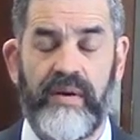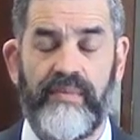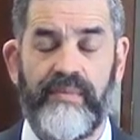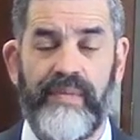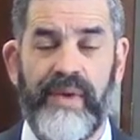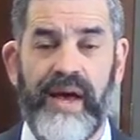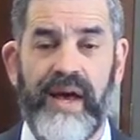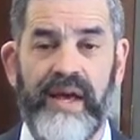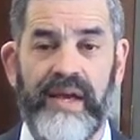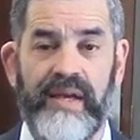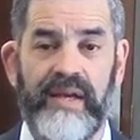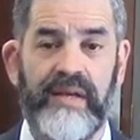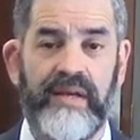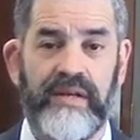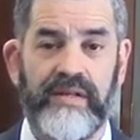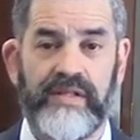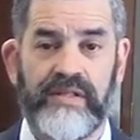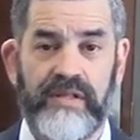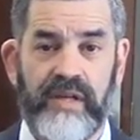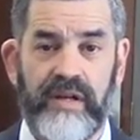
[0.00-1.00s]
My
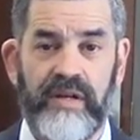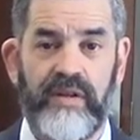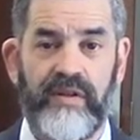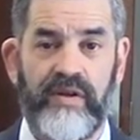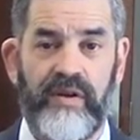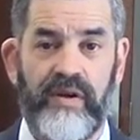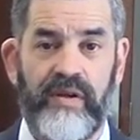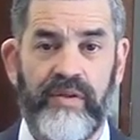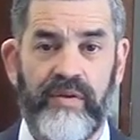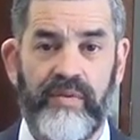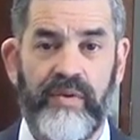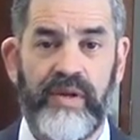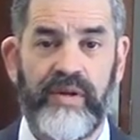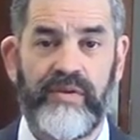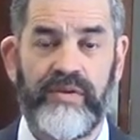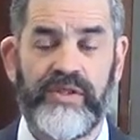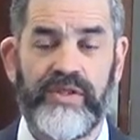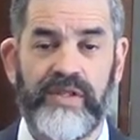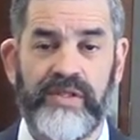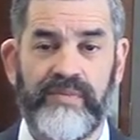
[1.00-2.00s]
son-in-law, the one who
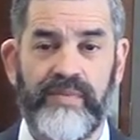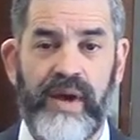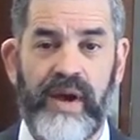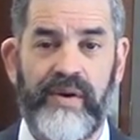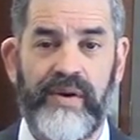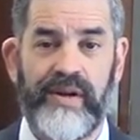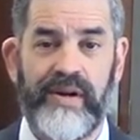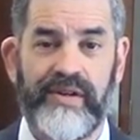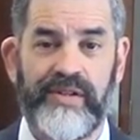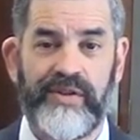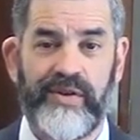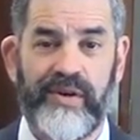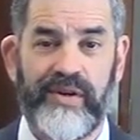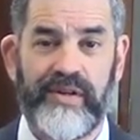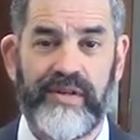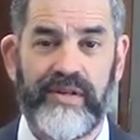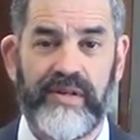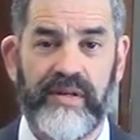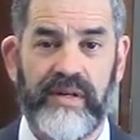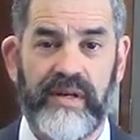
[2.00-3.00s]
just married our
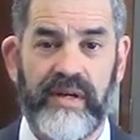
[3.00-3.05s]
daughter,